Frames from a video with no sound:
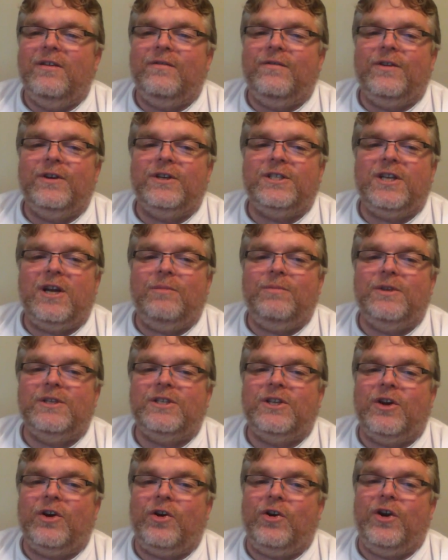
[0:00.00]
First up
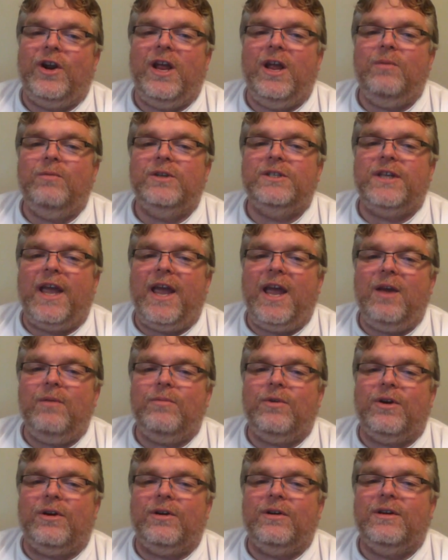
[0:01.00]
is Her Name Was
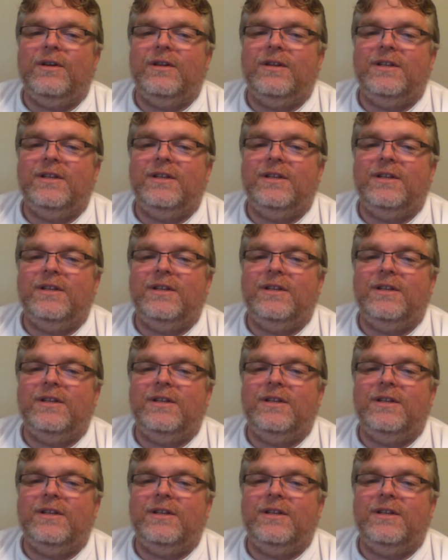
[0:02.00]
Amber.